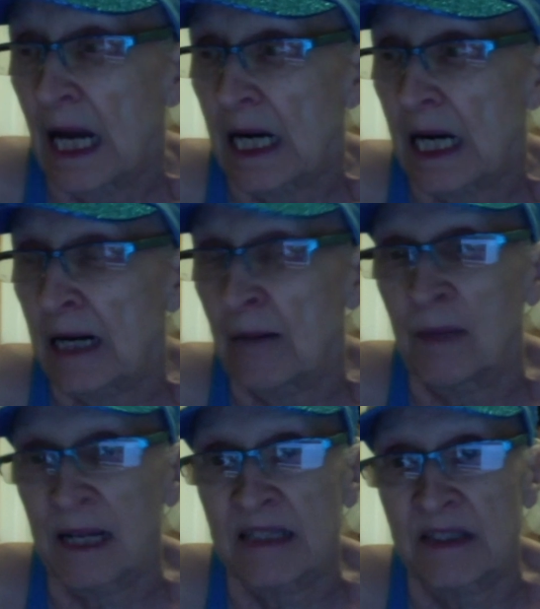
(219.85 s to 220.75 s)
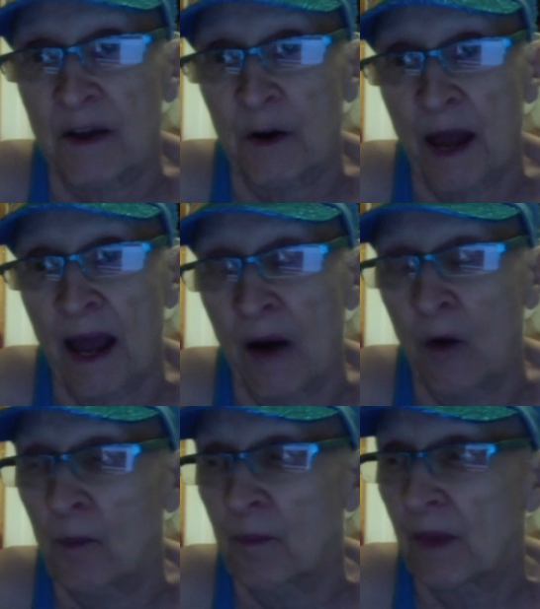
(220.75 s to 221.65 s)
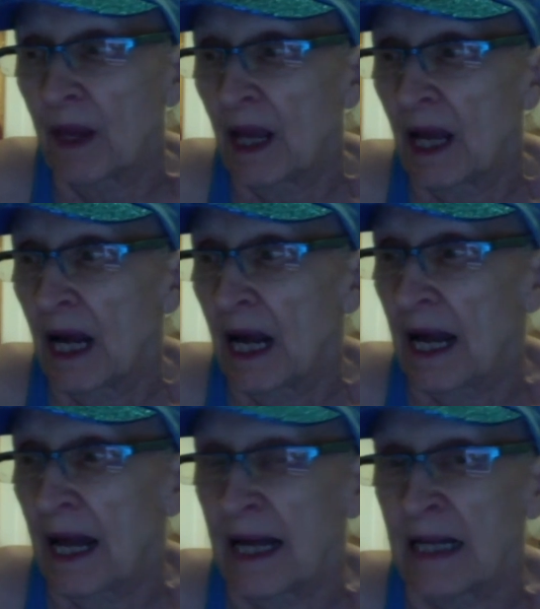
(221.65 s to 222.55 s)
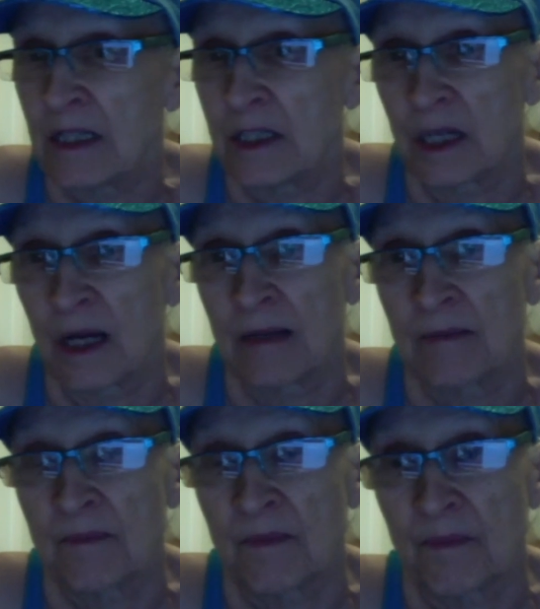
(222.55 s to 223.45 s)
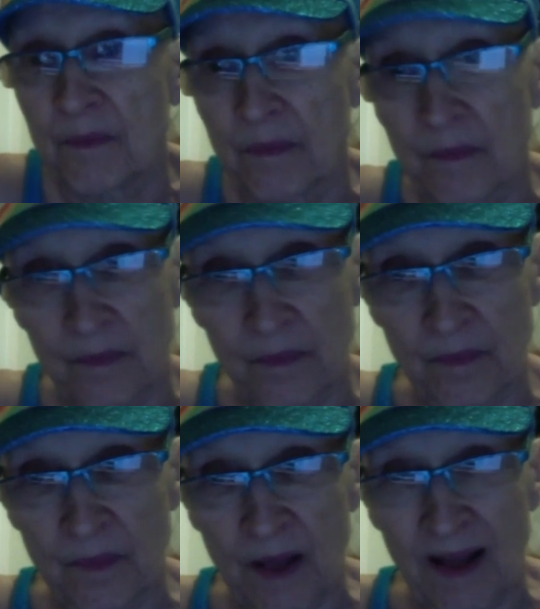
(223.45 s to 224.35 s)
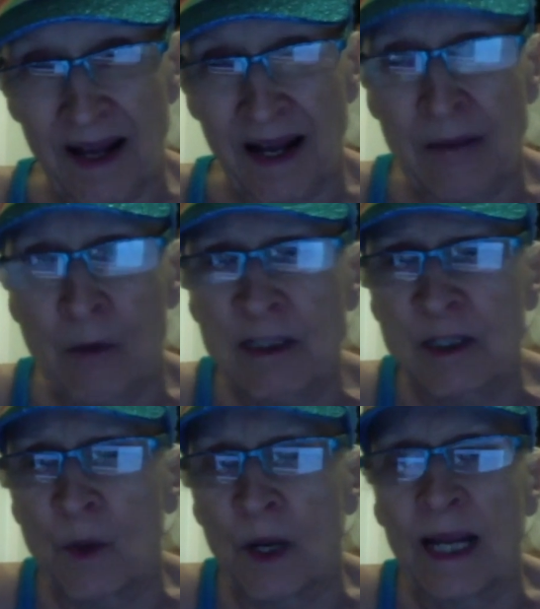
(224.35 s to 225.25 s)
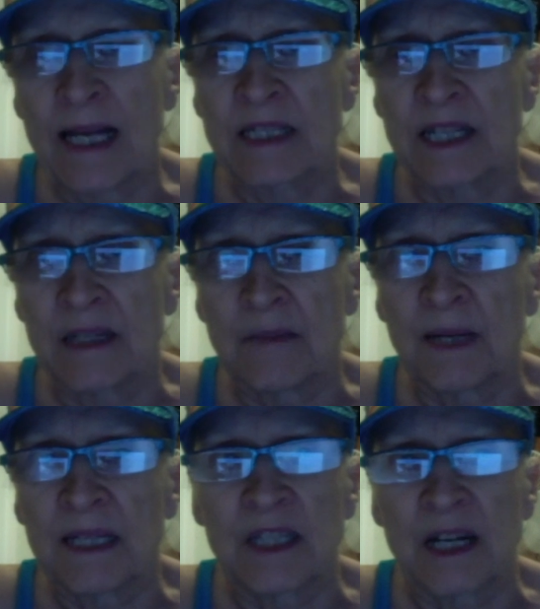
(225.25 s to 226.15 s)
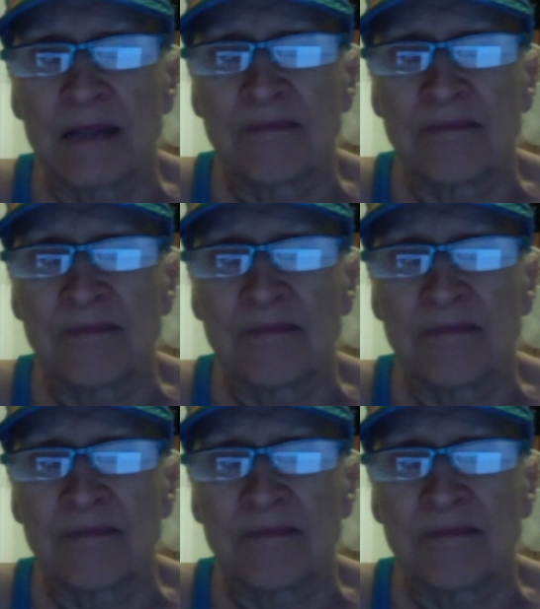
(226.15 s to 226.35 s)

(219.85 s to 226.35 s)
But it's there now. And I'm also on LinkedIn, but